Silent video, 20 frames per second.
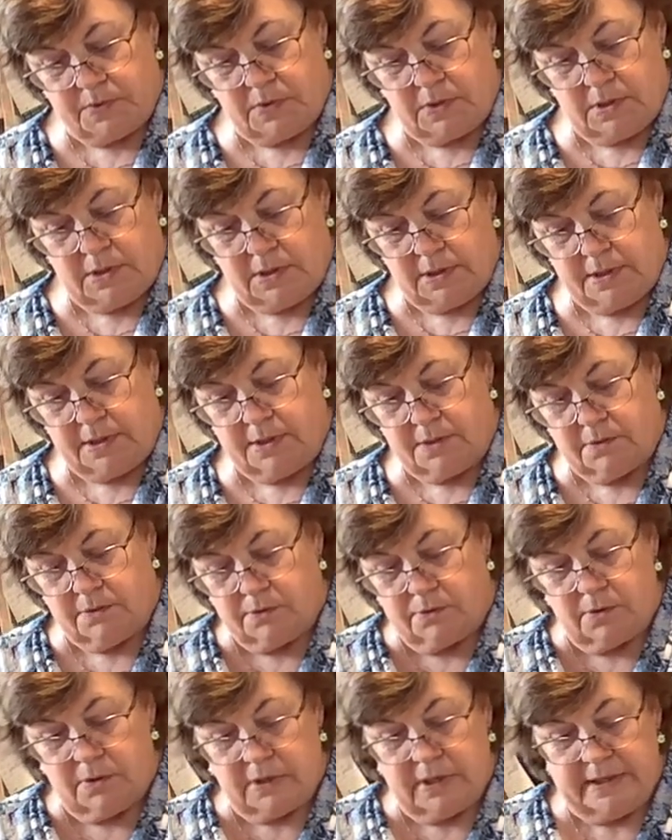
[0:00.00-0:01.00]
I
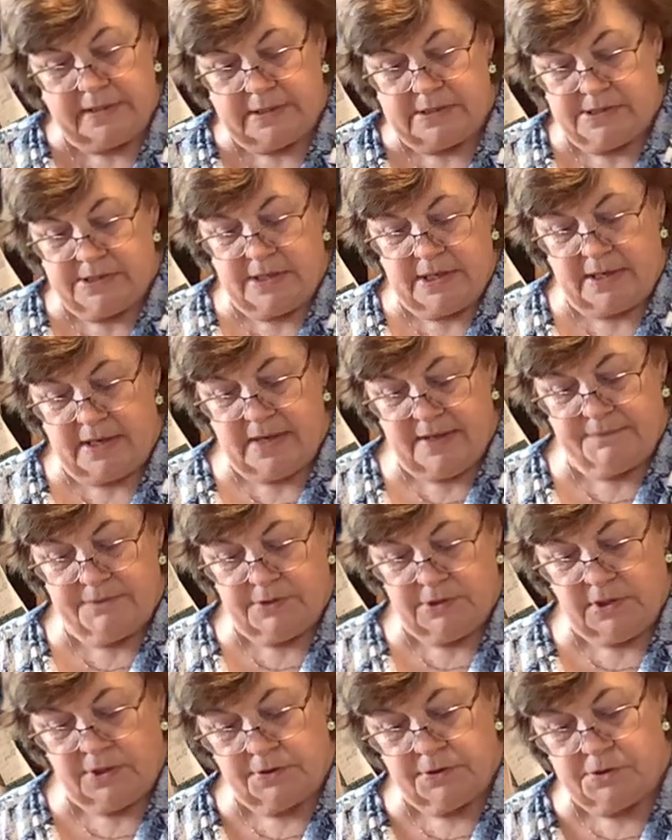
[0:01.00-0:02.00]
don't, like I said, I haven't
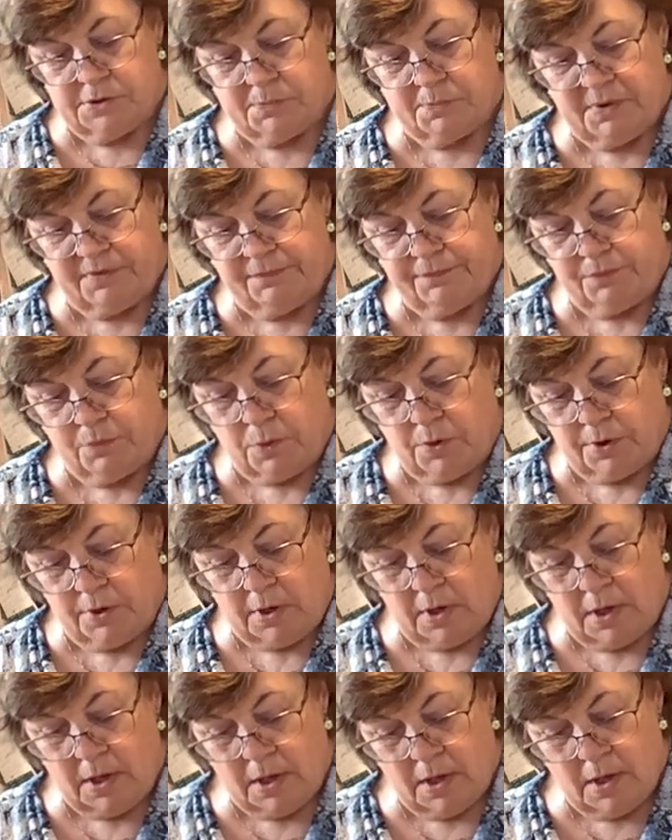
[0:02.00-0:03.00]
done this before,
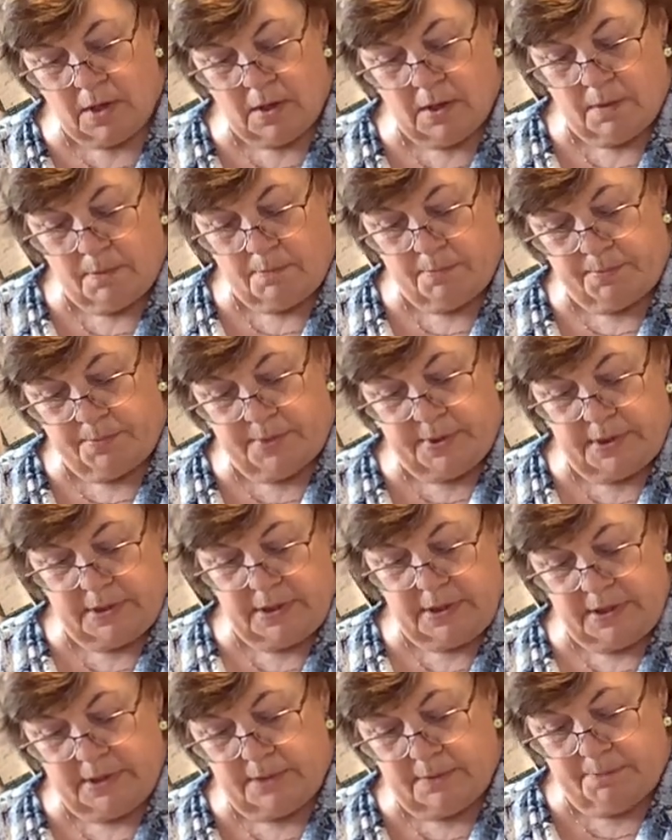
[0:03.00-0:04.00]
but
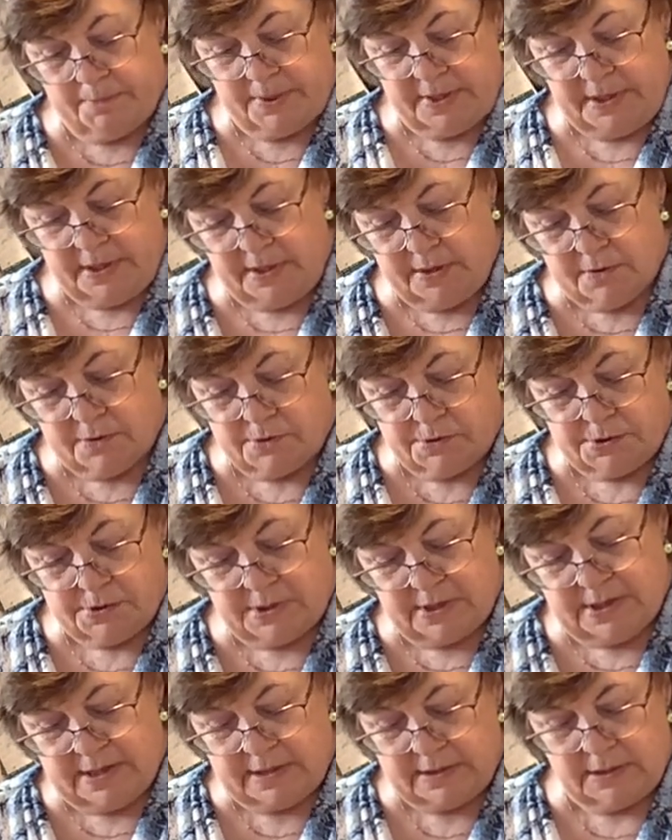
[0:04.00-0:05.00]
it appears
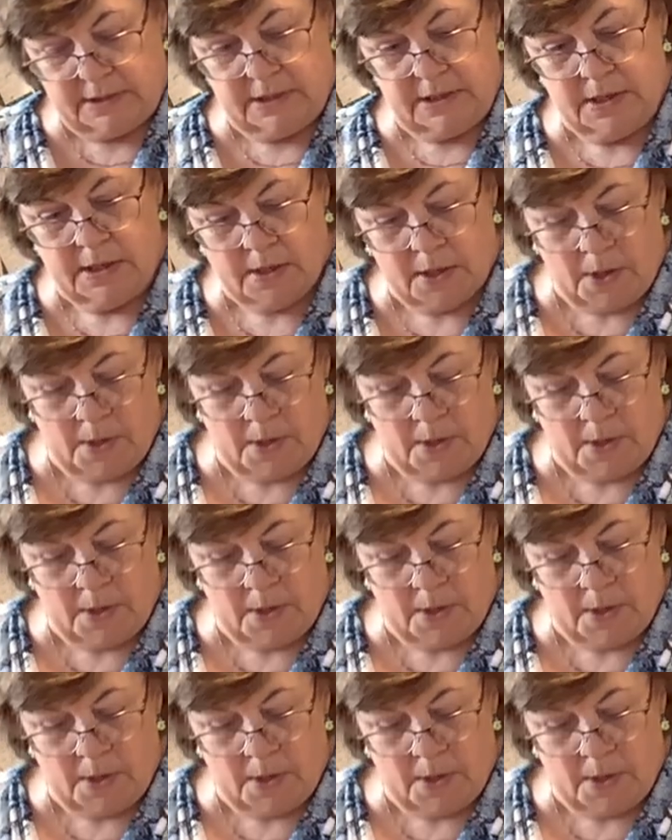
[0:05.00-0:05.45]
that the